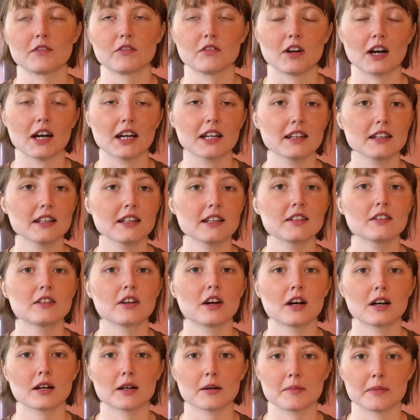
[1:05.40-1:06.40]

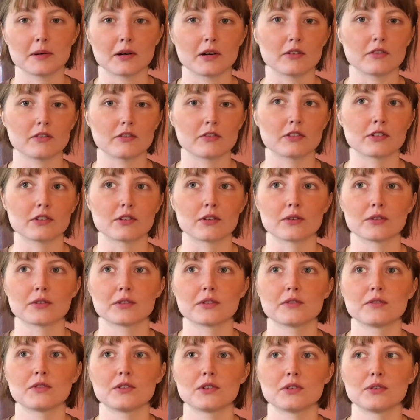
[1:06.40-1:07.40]
for those
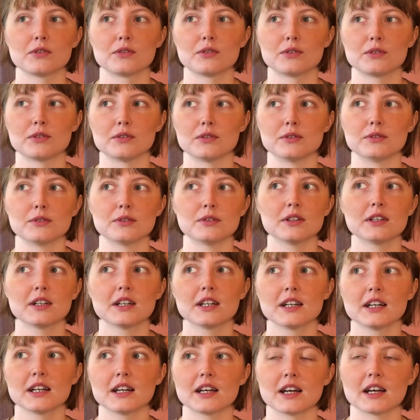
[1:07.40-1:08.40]
of you who
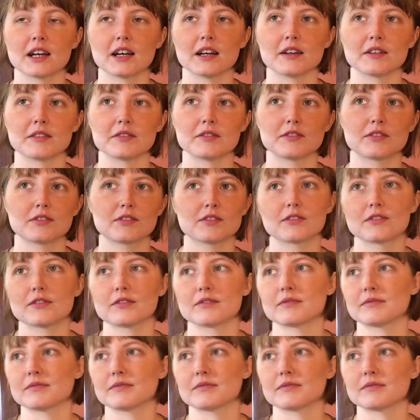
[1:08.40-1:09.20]
have